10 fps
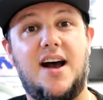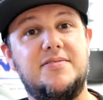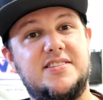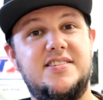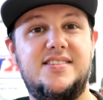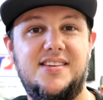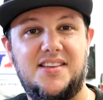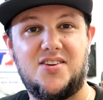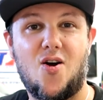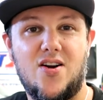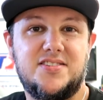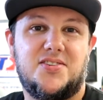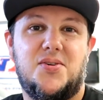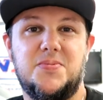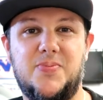obviously, the car is
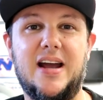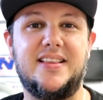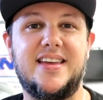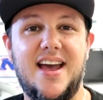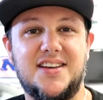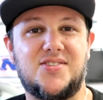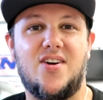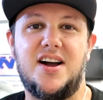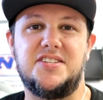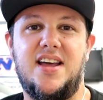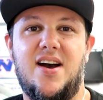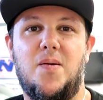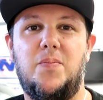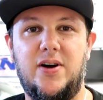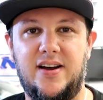home, it's back in the Chaos Garage
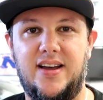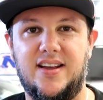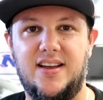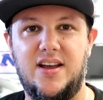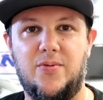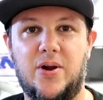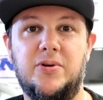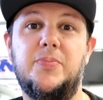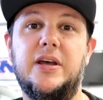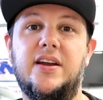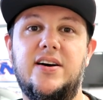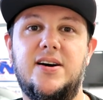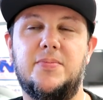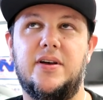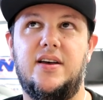now, but when I went to pick it
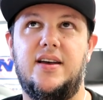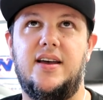up,